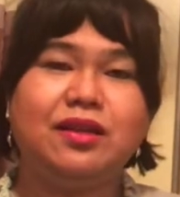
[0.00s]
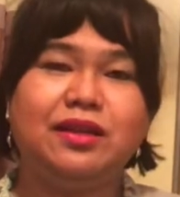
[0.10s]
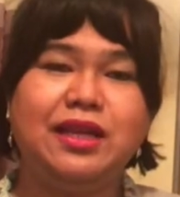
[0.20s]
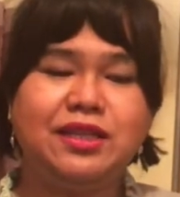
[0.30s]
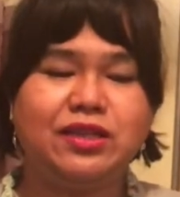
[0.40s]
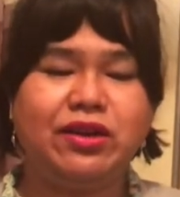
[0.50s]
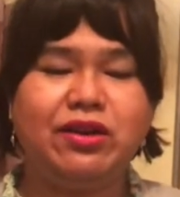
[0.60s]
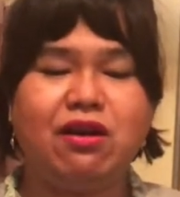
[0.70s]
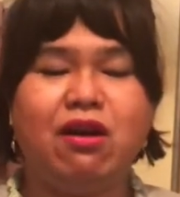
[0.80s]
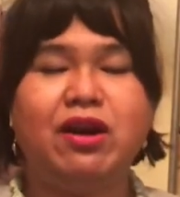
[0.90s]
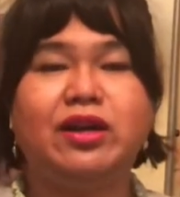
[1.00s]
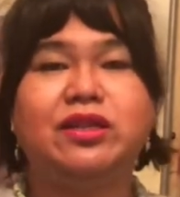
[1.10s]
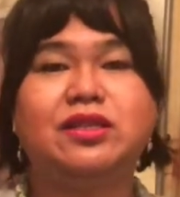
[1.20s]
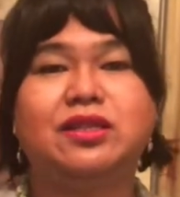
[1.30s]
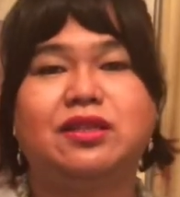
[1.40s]
These are the
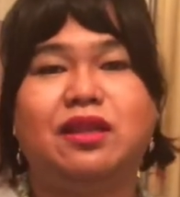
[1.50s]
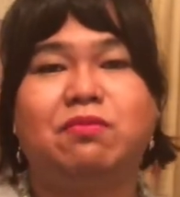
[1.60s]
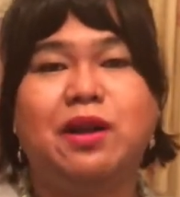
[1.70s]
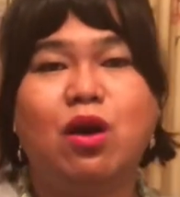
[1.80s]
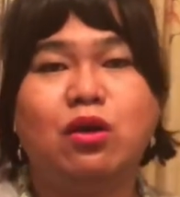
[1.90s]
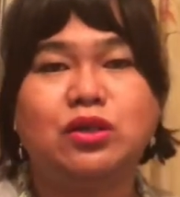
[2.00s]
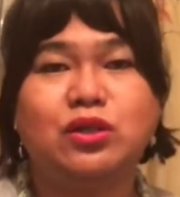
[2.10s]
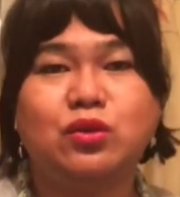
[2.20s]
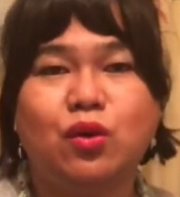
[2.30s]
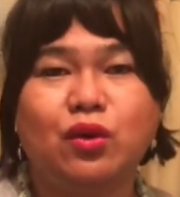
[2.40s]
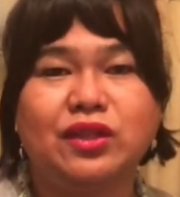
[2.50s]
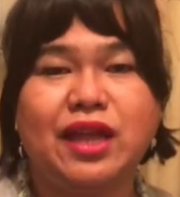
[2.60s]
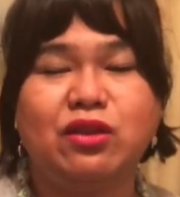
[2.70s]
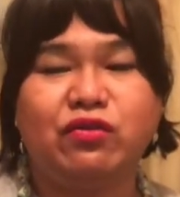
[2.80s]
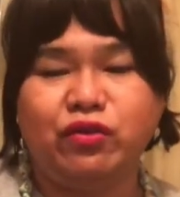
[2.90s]
cards that belongs to
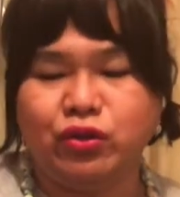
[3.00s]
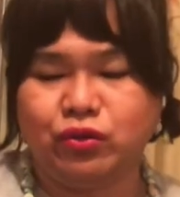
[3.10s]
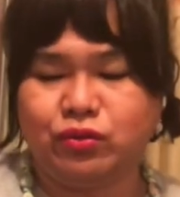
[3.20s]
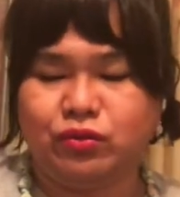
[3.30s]
10 of you.